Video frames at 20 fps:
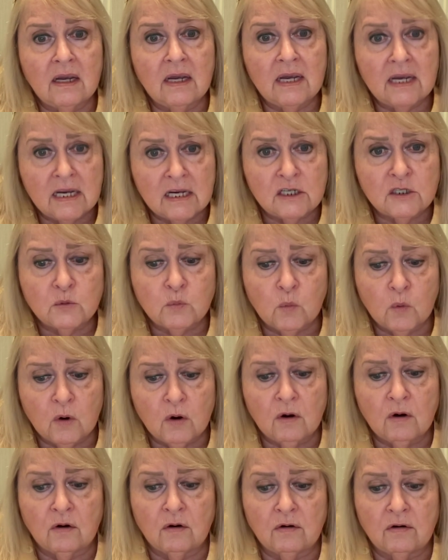His
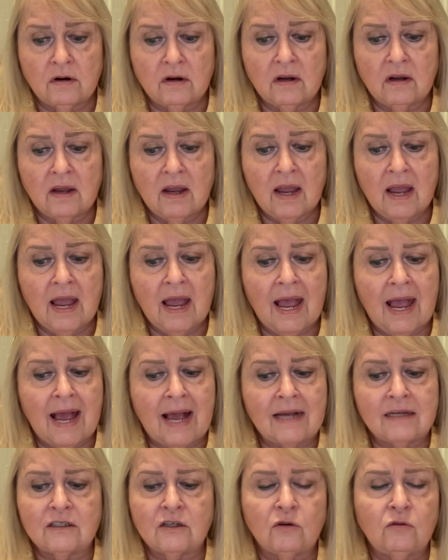word
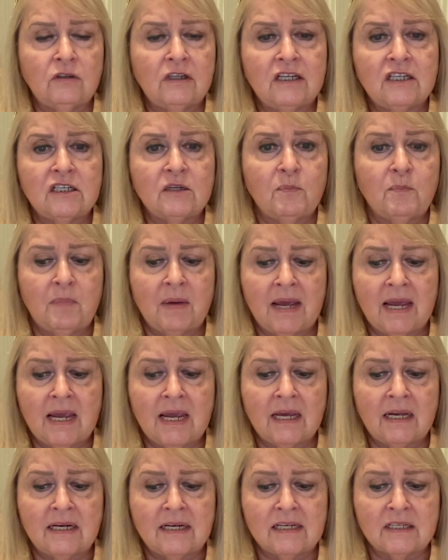has only to be
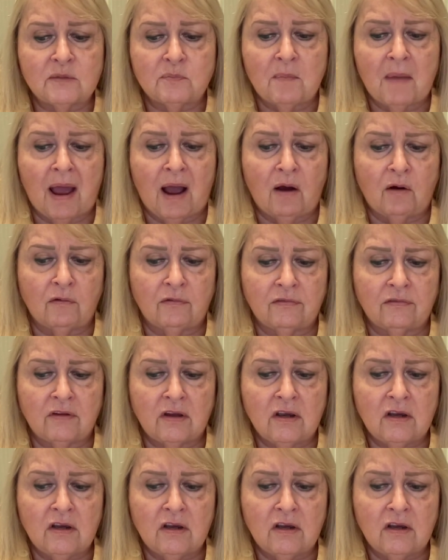in His mouth